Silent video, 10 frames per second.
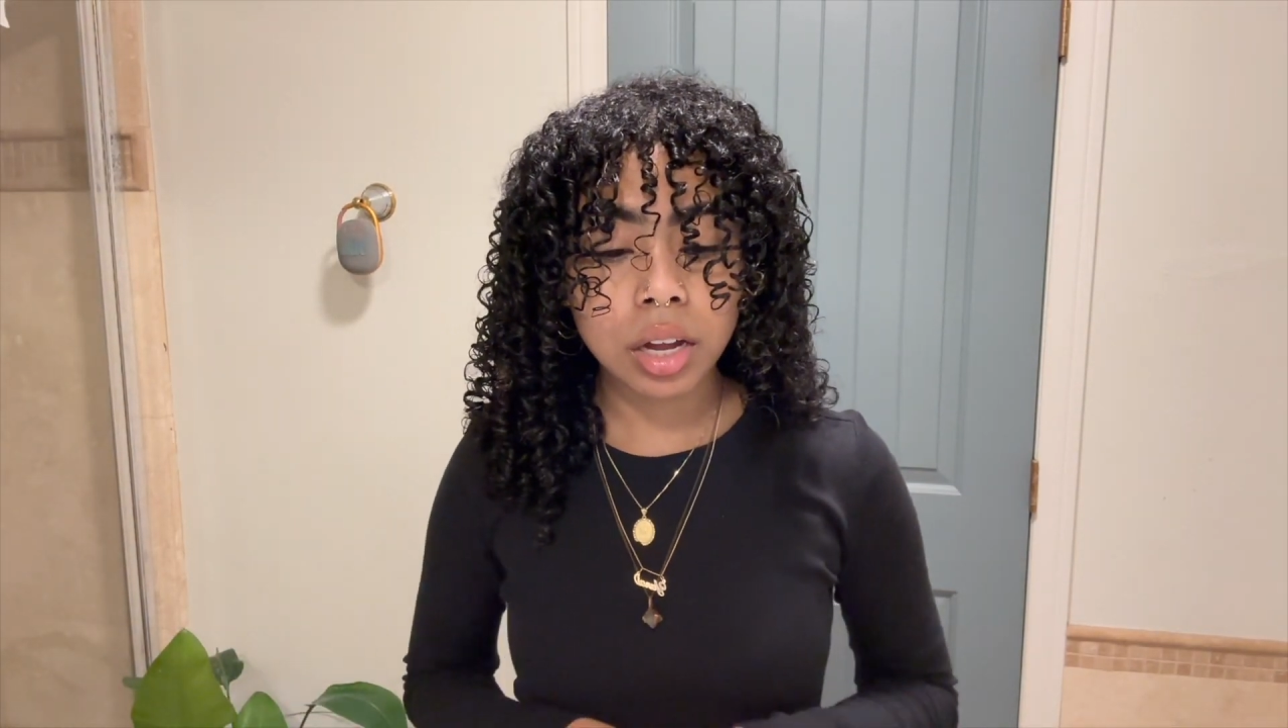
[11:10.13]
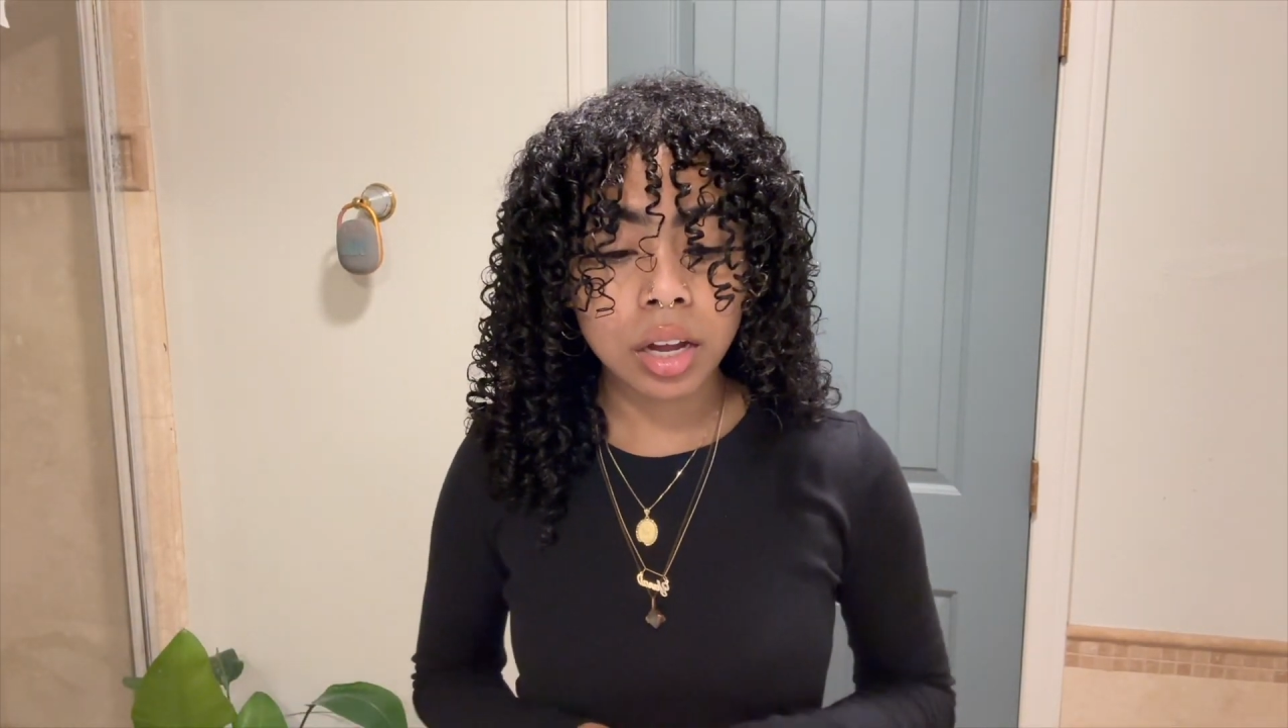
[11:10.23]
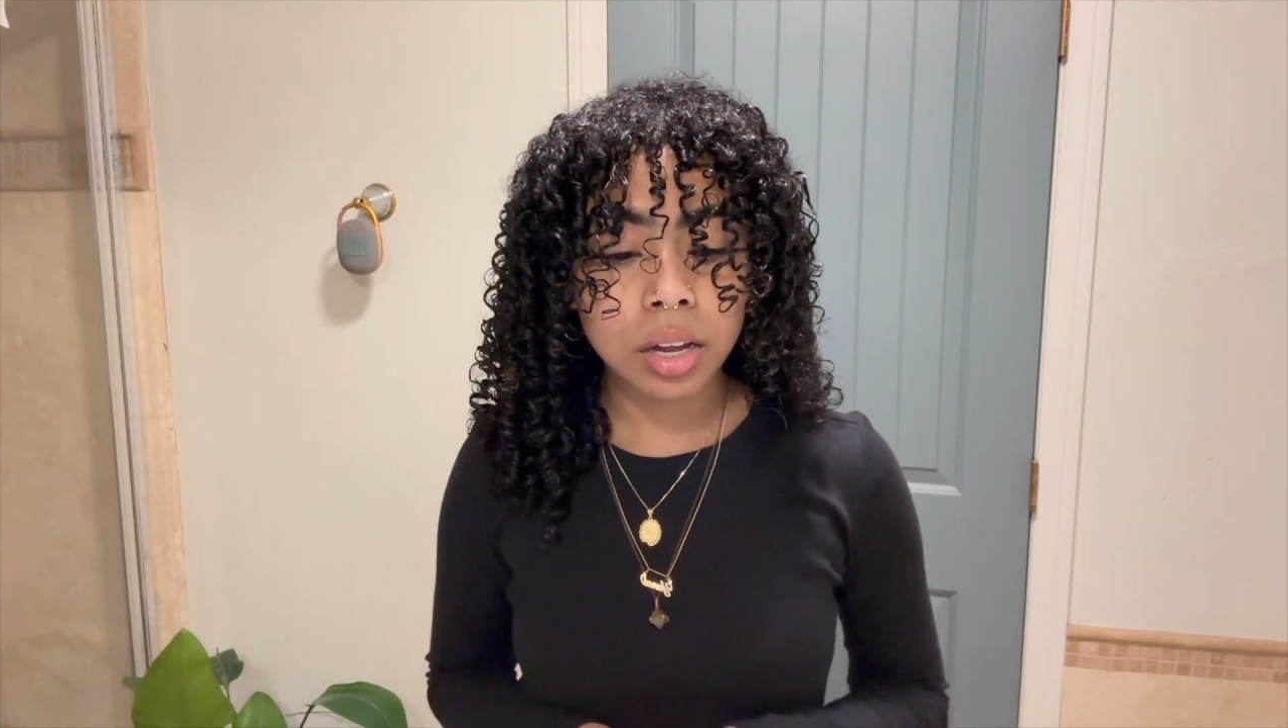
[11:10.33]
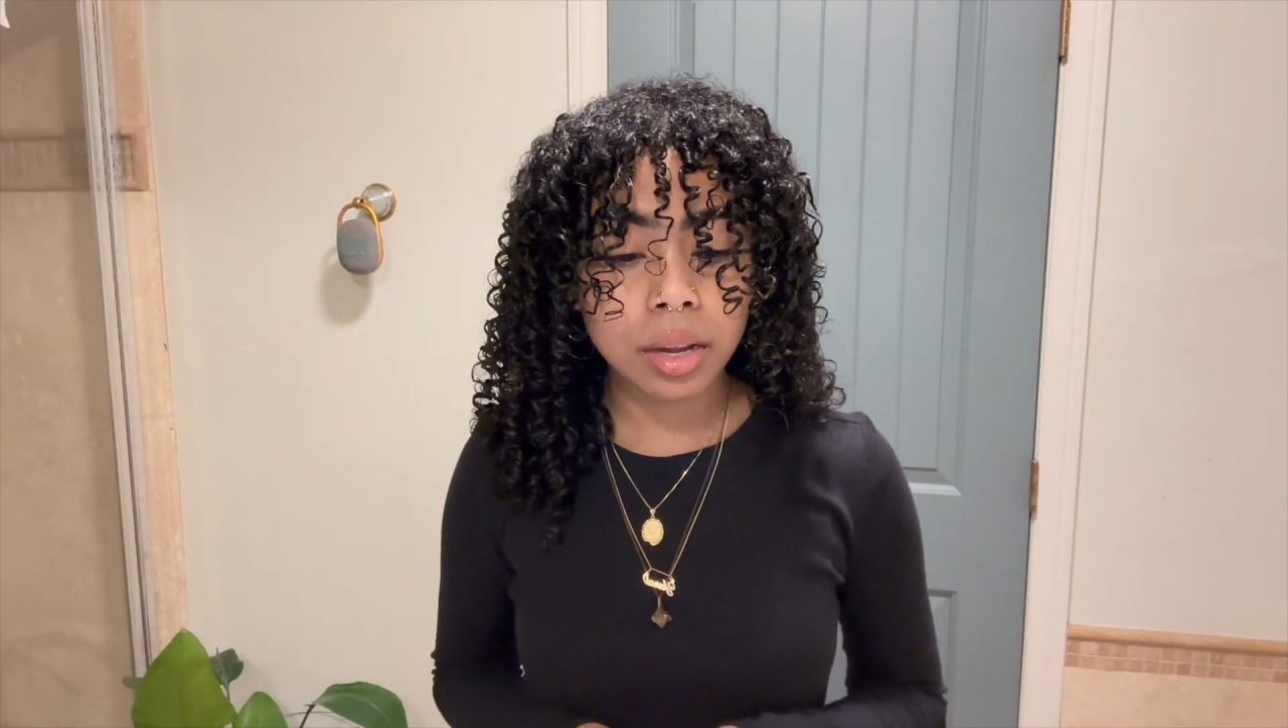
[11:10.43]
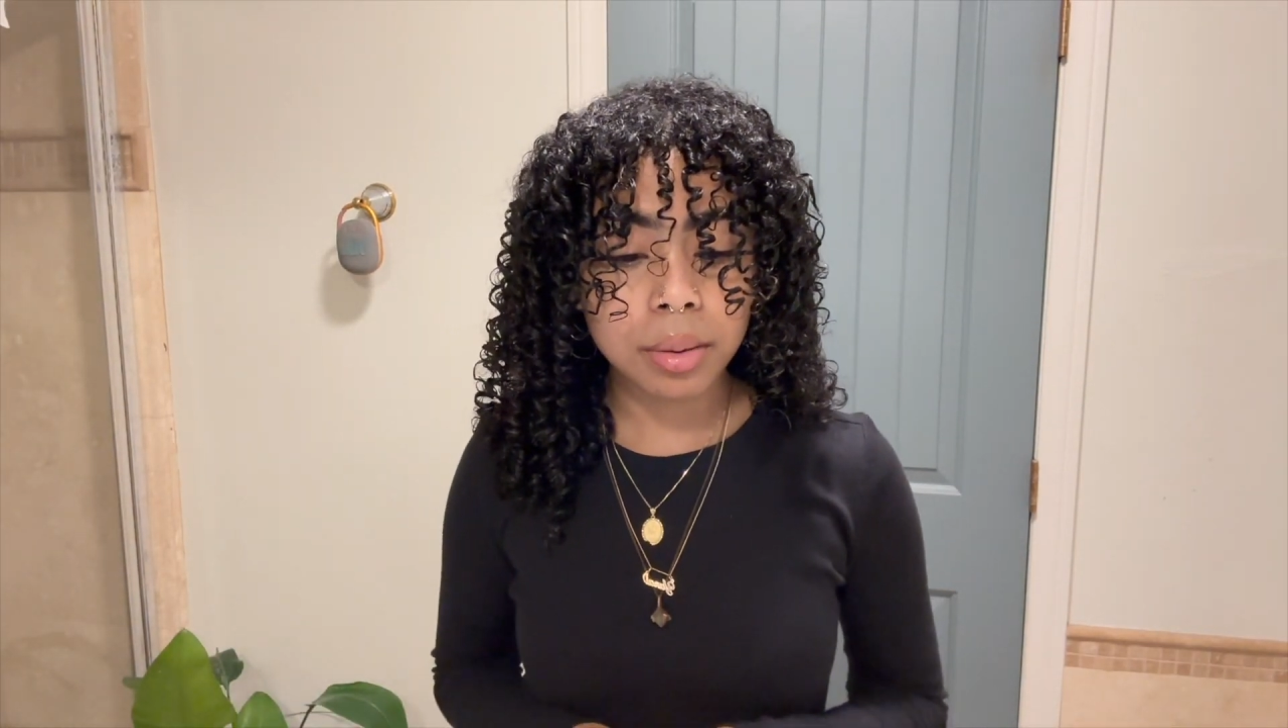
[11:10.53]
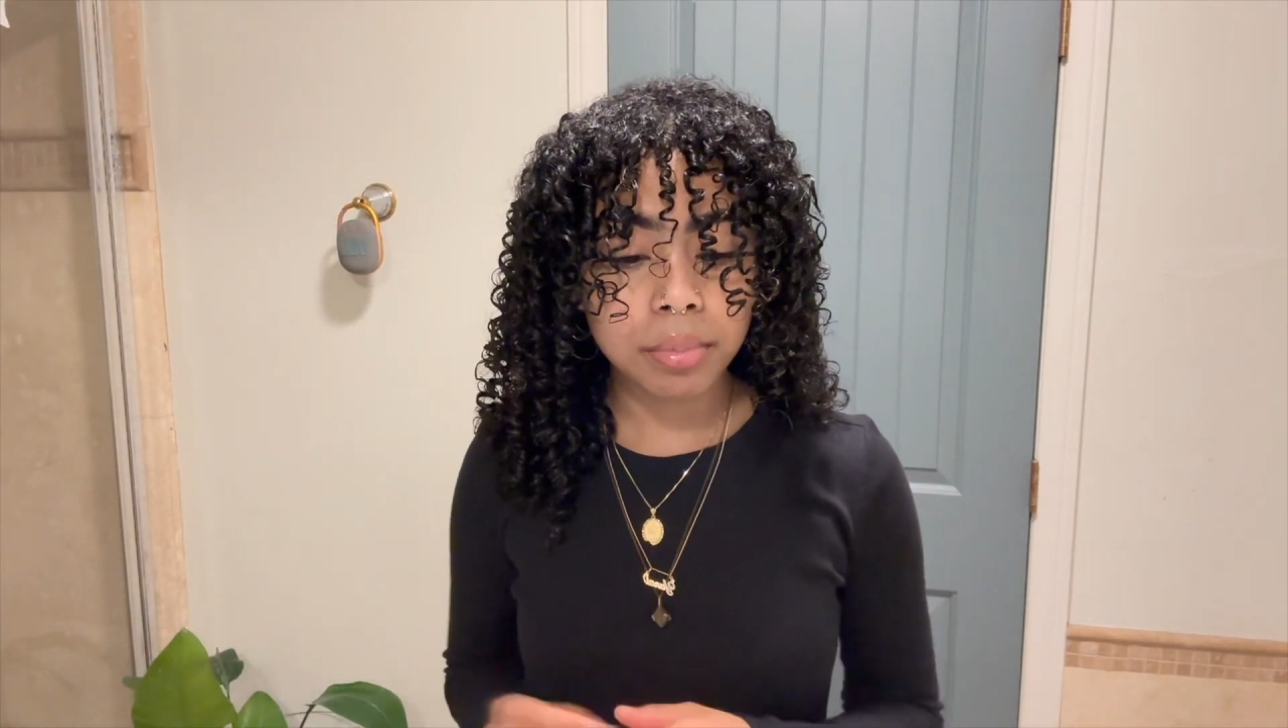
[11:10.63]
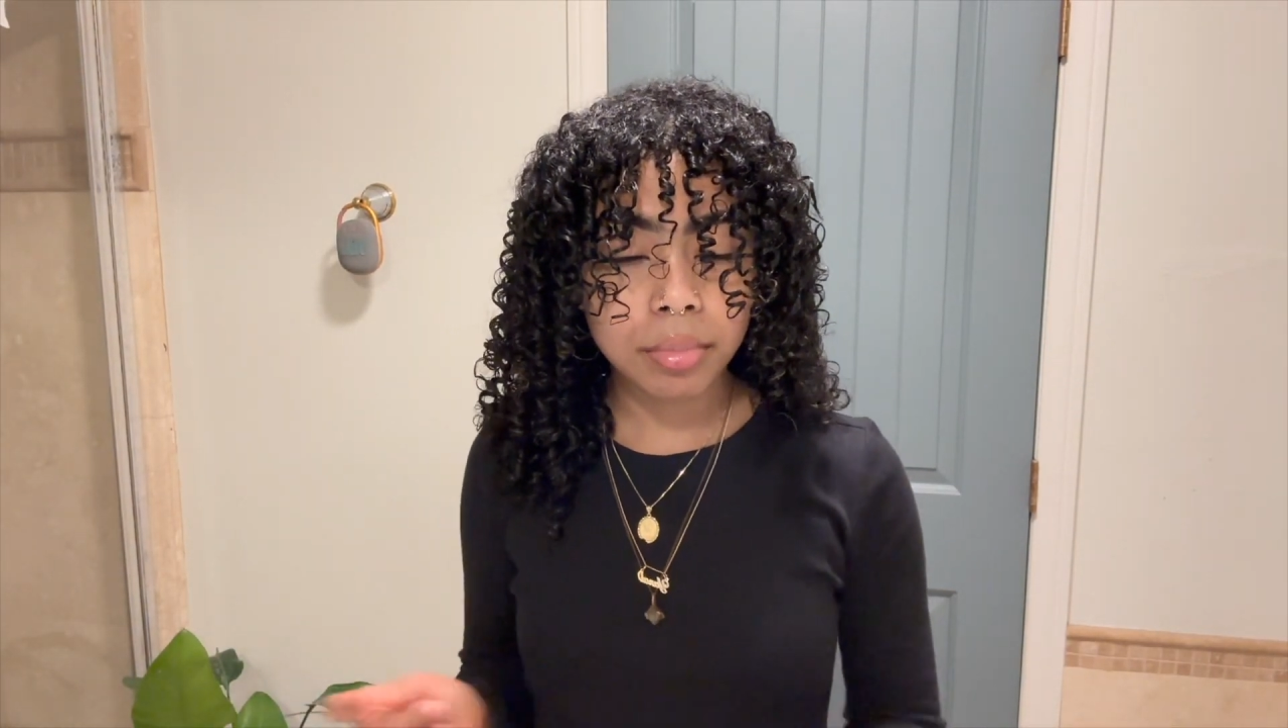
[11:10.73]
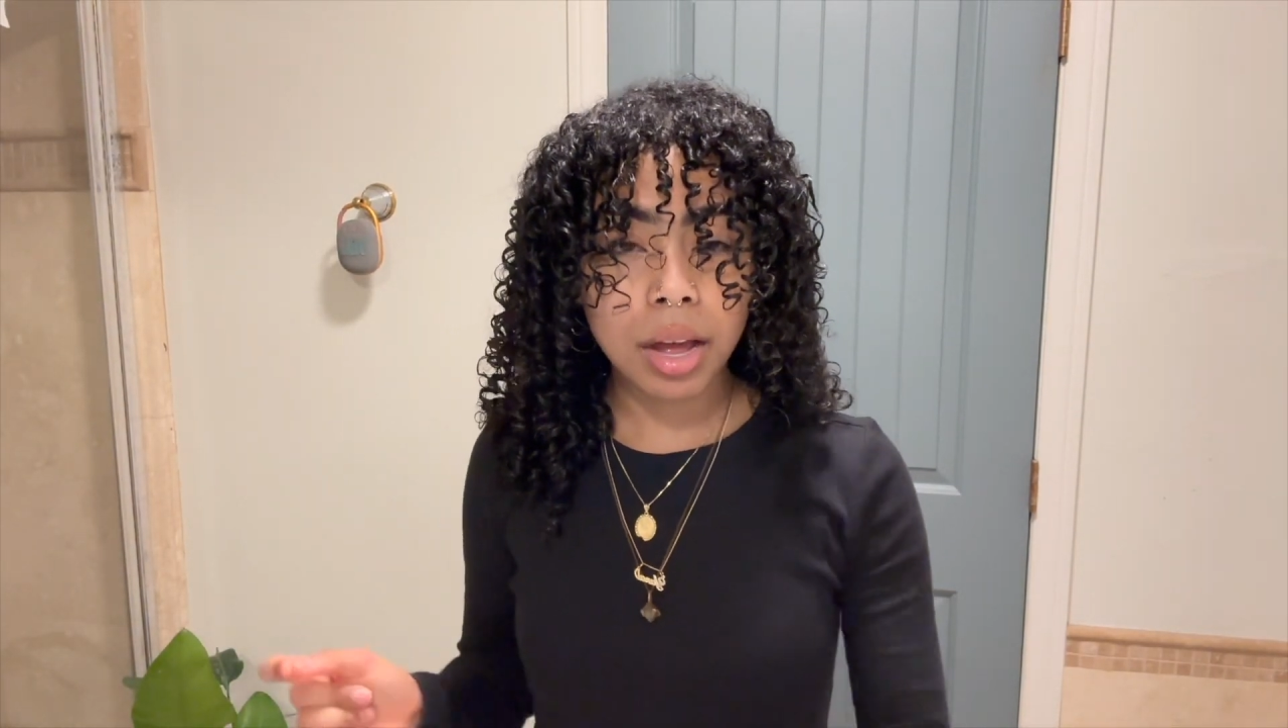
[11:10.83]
I'm